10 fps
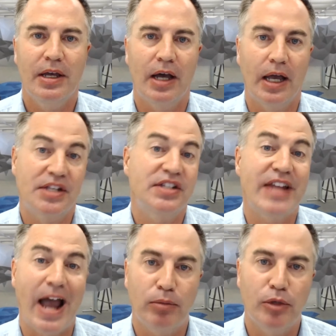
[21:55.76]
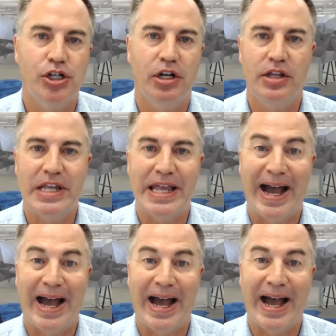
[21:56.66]
uh, establishing the
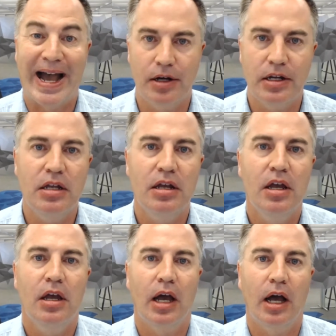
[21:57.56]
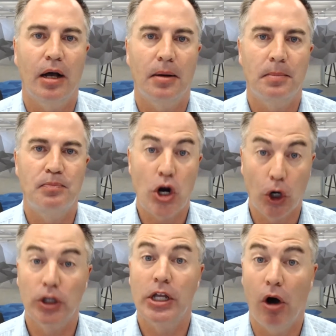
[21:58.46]
identity um,
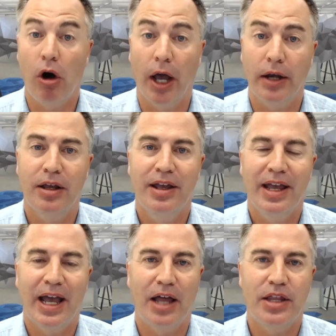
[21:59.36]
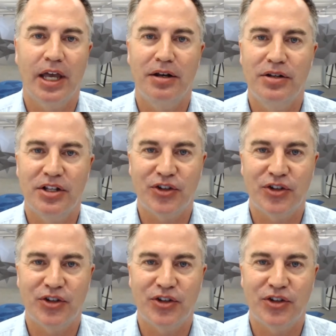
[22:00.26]
early on. And then, so